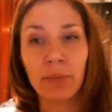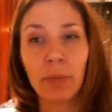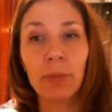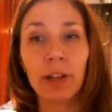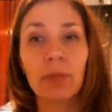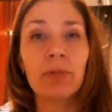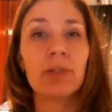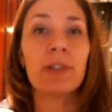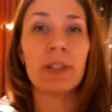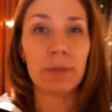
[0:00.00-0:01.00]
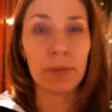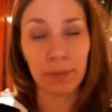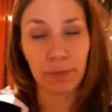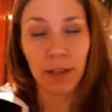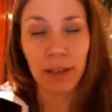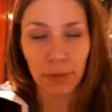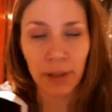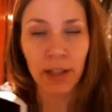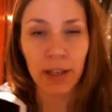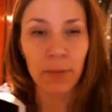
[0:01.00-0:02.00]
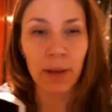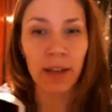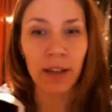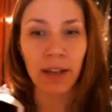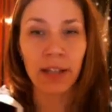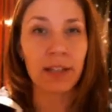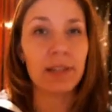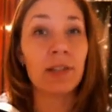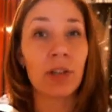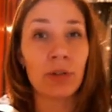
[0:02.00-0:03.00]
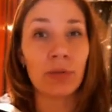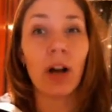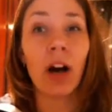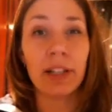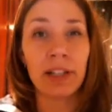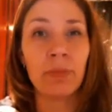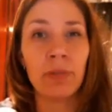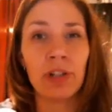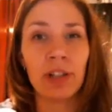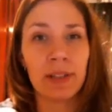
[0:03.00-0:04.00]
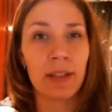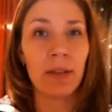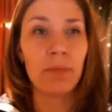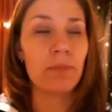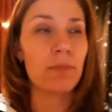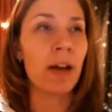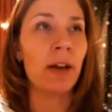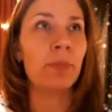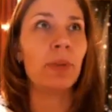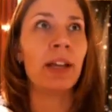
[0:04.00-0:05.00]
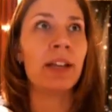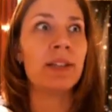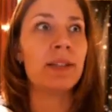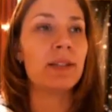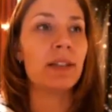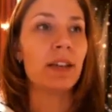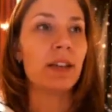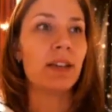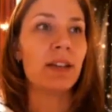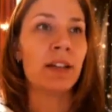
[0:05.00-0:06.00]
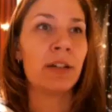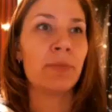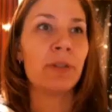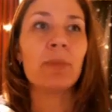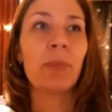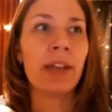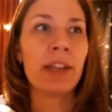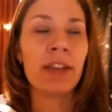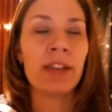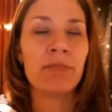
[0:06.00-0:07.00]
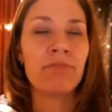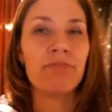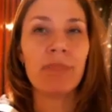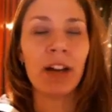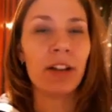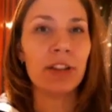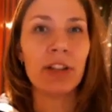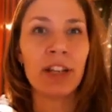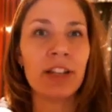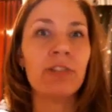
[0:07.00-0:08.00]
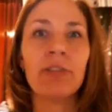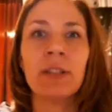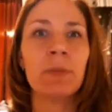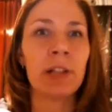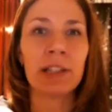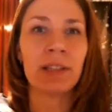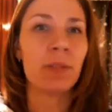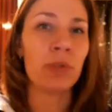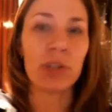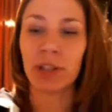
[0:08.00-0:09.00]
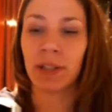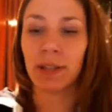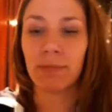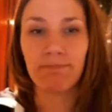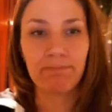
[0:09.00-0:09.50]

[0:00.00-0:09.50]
applicable to this is when there'd be an external high temperature, say players competing in 30 degrees plus temperatures.